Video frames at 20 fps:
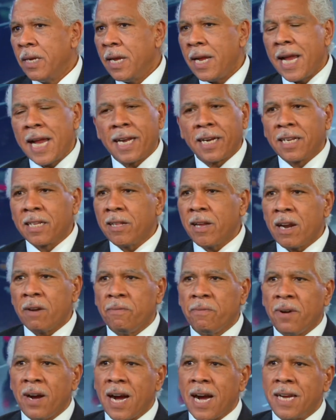and
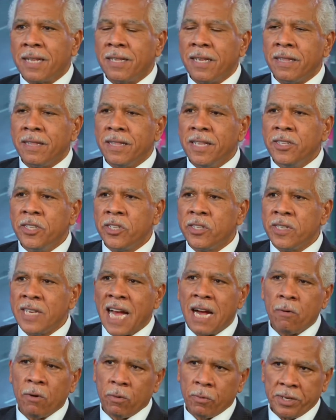clarified that this is
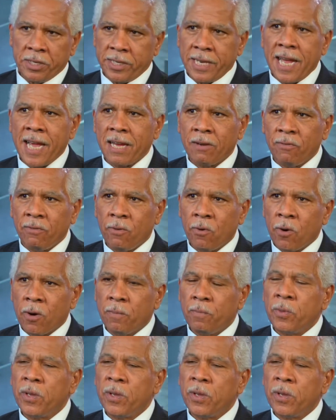not what we stand for.